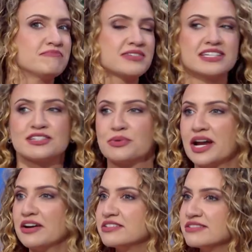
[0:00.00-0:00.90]
since when
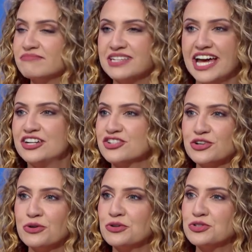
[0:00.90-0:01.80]
I was 10 years
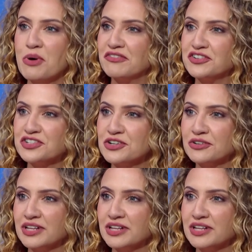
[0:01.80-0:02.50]
old, 12 years old.